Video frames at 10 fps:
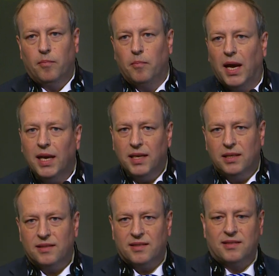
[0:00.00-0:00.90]
Mainly
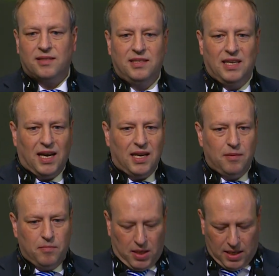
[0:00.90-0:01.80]
this is
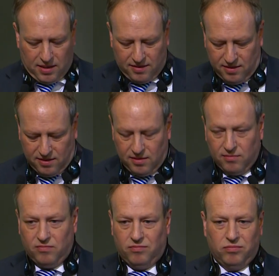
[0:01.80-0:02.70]
done by a,
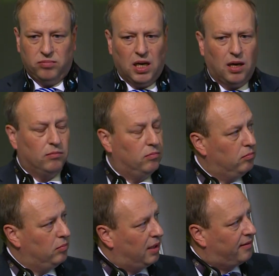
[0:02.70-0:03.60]

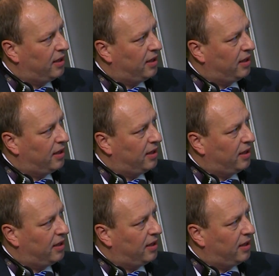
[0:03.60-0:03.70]
let's